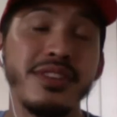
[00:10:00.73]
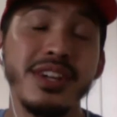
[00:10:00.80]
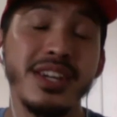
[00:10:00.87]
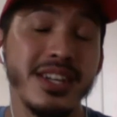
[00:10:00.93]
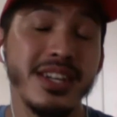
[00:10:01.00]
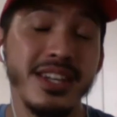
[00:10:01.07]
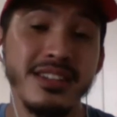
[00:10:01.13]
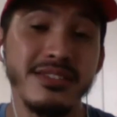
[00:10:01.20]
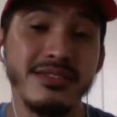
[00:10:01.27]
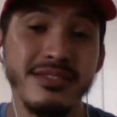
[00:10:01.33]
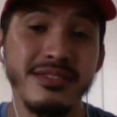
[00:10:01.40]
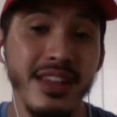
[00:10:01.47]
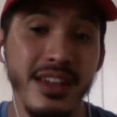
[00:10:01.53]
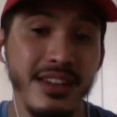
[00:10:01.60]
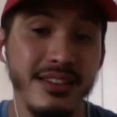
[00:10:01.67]
it is.
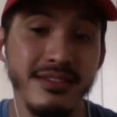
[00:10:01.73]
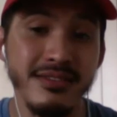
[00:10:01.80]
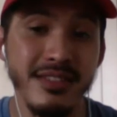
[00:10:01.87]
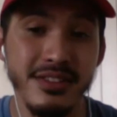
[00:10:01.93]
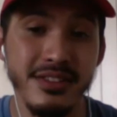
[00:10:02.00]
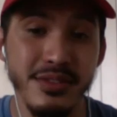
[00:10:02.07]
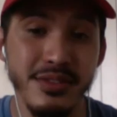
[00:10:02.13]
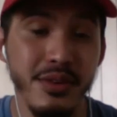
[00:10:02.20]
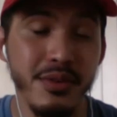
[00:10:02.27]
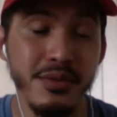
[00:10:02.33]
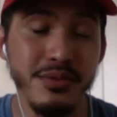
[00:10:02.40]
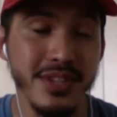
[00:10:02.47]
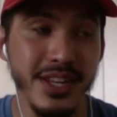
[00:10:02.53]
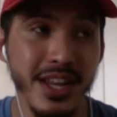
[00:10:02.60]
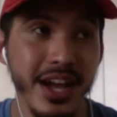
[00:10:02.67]
Like, there's no
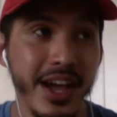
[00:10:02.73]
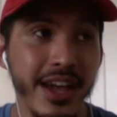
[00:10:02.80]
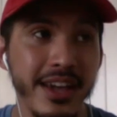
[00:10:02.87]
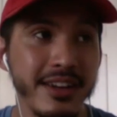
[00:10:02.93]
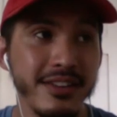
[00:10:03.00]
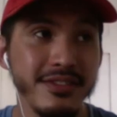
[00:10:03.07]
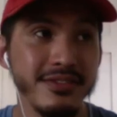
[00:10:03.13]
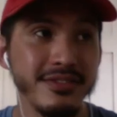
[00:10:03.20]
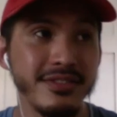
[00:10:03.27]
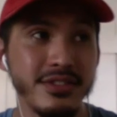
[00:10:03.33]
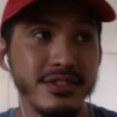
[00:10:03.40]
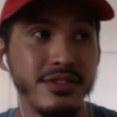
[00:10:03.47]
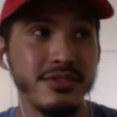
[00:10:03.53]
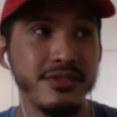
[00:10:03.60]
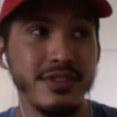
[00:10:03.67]
denying on the
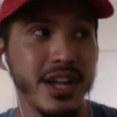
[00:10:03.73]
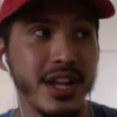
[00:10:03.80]
genre.